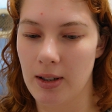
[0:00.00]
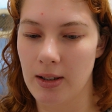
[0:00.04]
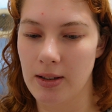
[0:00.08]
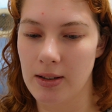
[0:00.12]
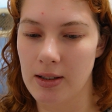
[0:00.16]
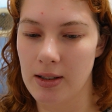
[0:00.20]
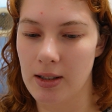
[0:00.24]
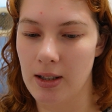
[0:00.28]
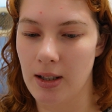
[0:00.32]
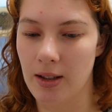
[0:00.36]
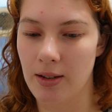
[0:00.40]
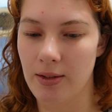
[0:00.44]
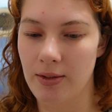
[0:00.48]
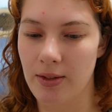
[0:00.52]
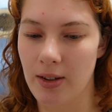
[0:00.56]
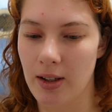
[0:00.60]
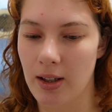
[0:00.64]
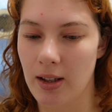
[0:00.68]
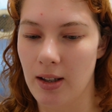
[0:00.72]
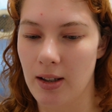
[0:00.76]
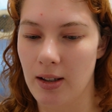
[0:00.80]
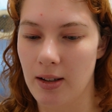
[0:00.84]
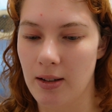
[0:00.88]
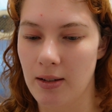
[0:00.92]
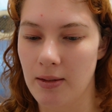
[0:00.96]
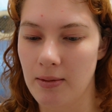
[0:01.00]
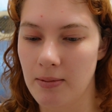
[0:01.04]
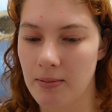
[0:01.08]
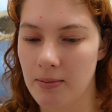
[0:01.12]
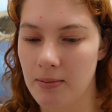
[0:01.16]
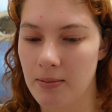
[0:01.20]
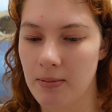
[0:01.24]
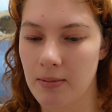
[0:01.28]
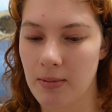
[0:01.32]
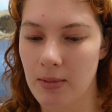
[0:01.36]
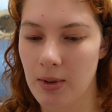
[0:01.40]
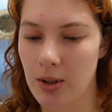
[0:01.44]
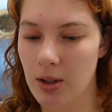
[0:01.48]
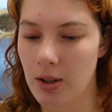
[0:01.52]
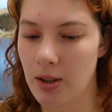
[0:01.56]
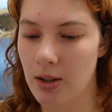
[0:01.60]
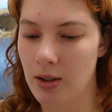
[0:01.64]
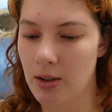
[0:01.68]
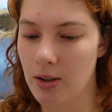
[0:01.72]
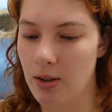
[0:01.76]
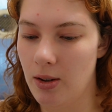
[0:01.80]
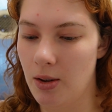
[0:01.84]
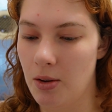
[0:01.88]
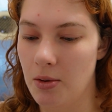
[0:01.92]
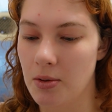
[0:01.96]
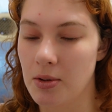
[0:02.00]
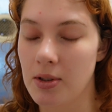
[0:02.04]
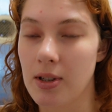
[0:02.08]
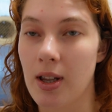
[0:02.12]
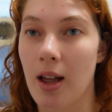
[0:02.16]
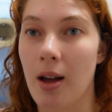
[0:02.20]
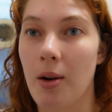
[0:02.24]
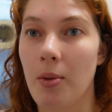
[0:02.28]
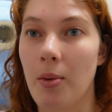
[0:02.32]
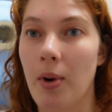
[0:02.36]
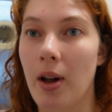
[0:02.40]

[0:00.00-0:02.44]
and see if I can use that